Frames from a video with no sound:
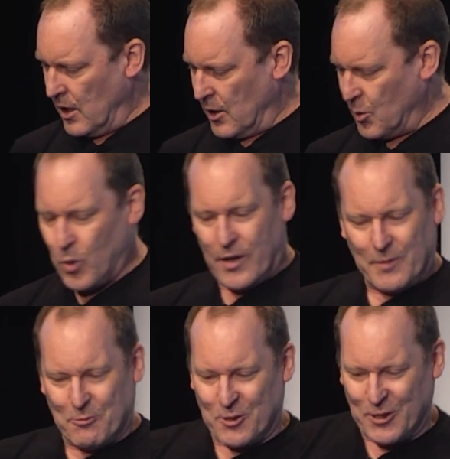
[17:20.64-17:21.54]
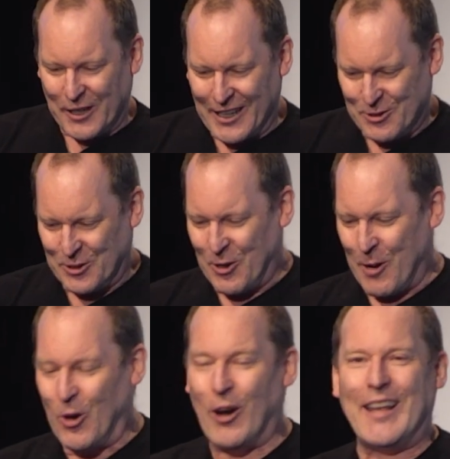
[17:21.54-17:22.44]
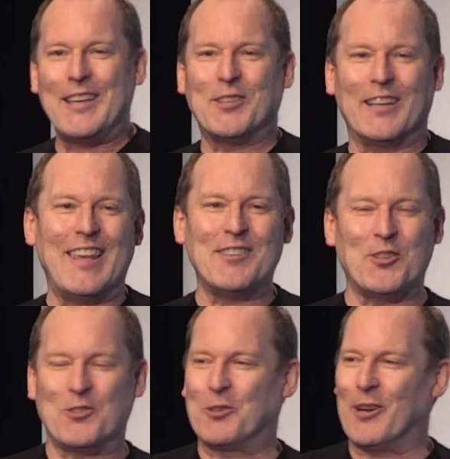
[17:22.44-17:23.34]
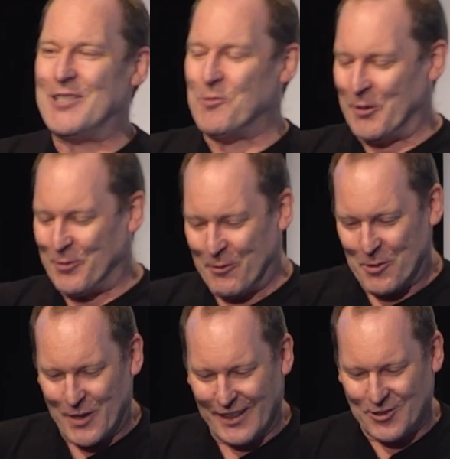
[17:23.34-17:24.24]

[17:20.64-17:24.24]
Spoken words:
Oh, I'm getting close to time. All right, here's just a crazy one for everyone.